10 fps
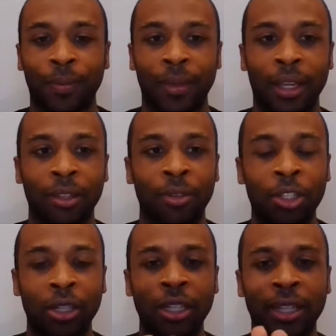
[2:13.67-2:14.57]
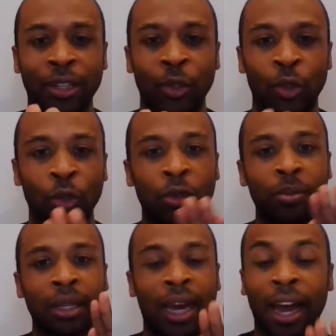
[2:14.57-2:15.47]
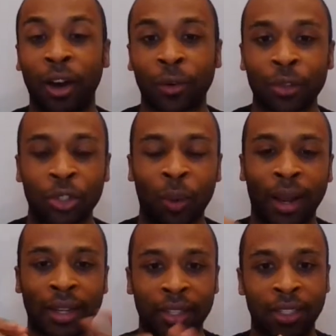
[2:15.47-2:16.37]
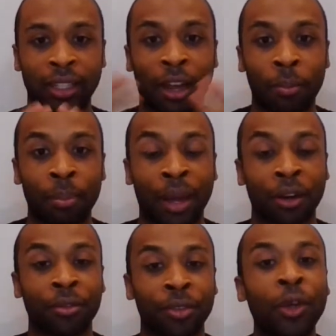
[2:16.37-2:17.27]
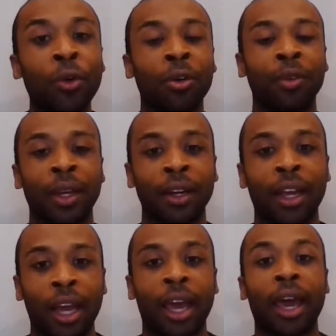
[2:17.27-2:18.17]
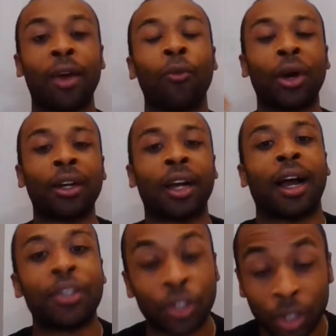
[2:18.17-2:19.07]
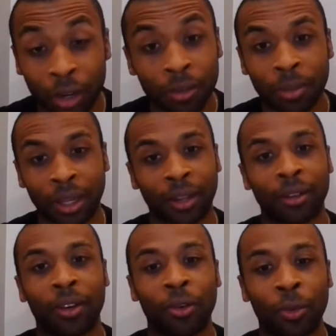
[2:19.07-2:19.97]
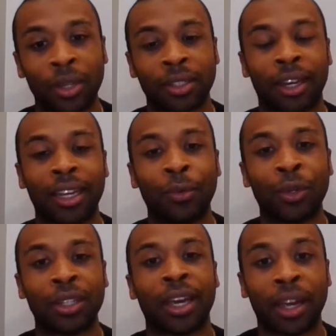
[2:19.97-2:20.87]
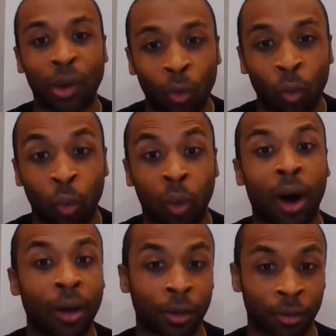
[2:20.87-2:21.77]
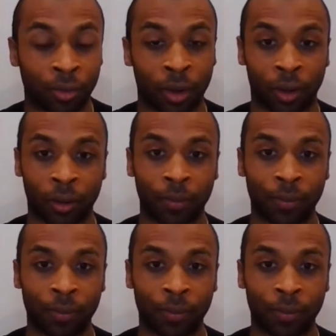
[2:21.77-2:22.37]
in the vision, He like zoomed me out so I can see a better view of it. And what God showed me was that it was a waterfall.